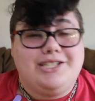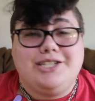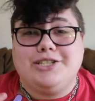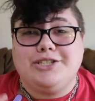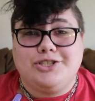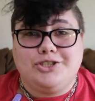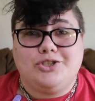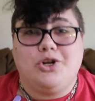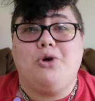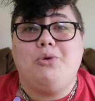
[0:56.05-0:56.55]

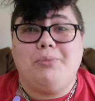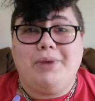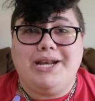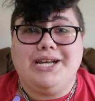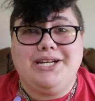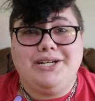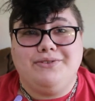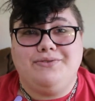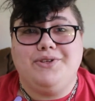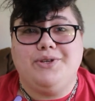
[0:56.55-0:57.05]
There's so
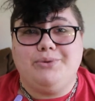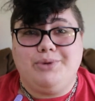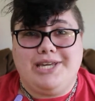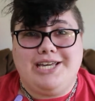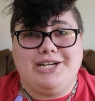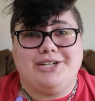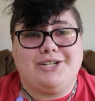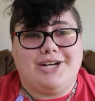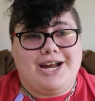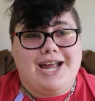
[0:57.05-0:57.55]
many of you
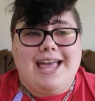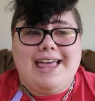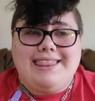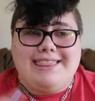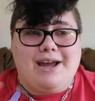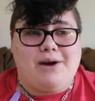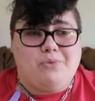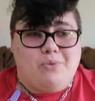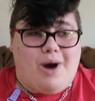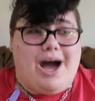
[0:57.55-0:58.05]
here
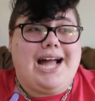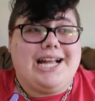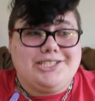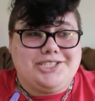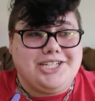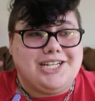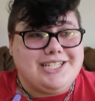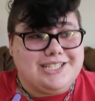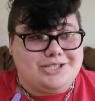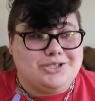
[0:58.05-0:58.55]
that
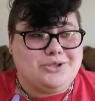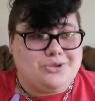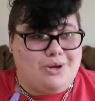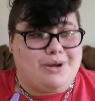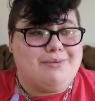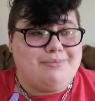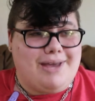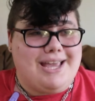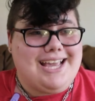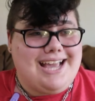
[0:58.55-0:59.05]
watch and
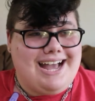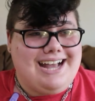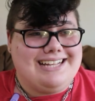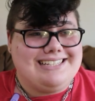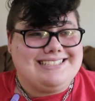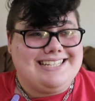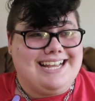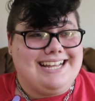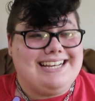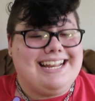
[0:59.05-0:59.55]
enjoy my
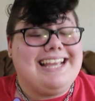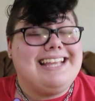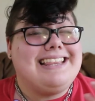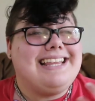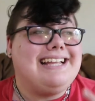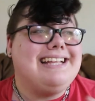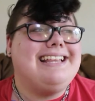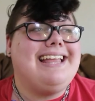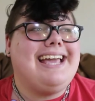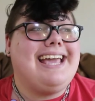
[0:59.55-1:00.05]
content,
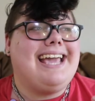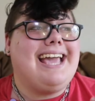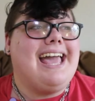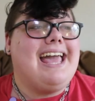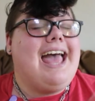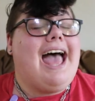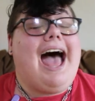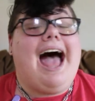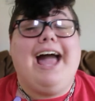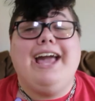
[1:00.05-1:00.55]
and that like
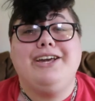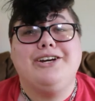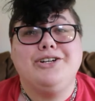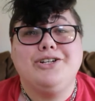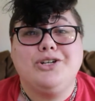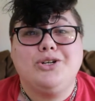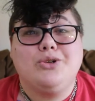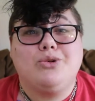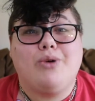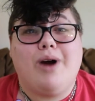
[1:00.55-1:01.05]
I
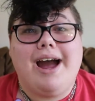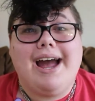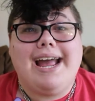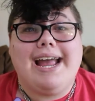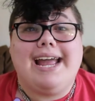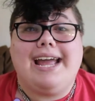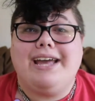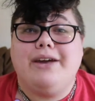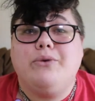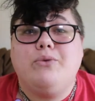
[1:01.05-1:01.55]
could
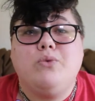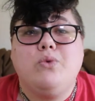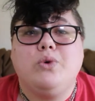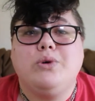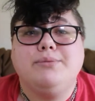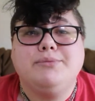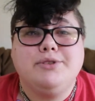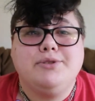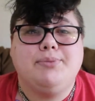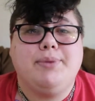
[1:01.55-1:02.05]
cry. It
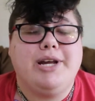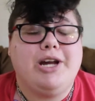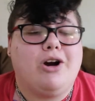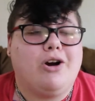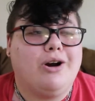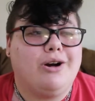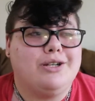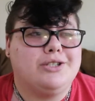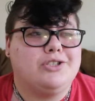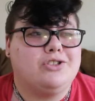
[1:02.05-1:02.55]
warms my
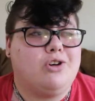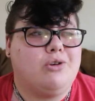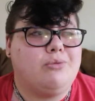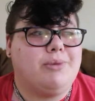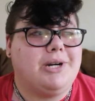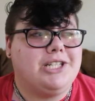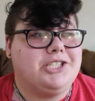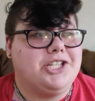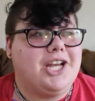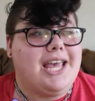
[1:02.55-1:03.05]
heart so
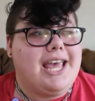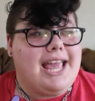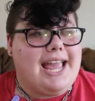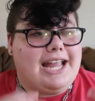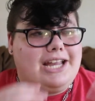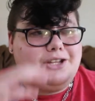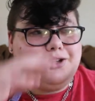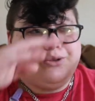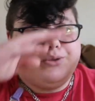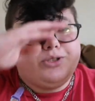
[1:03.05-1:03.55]
much,
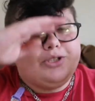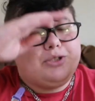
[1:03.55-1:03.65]
and you